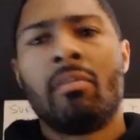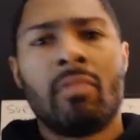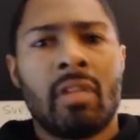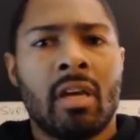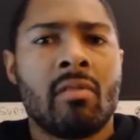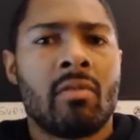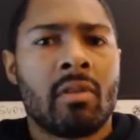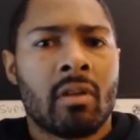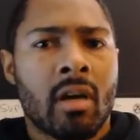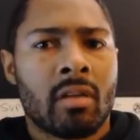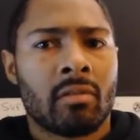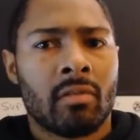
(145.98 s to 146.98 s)
they do tell you in
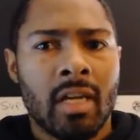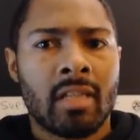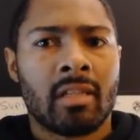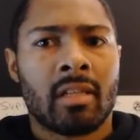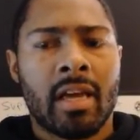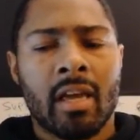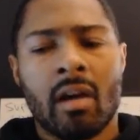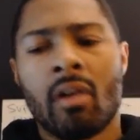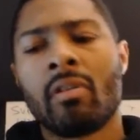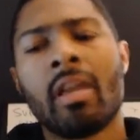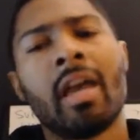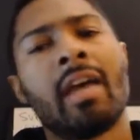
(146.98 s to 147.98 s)
your consultation, like,
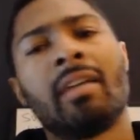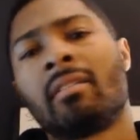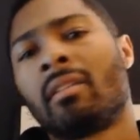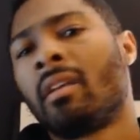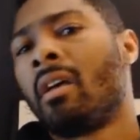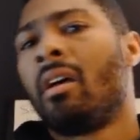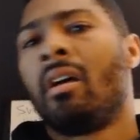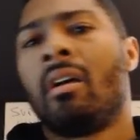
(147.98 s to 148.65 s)
oh, yes,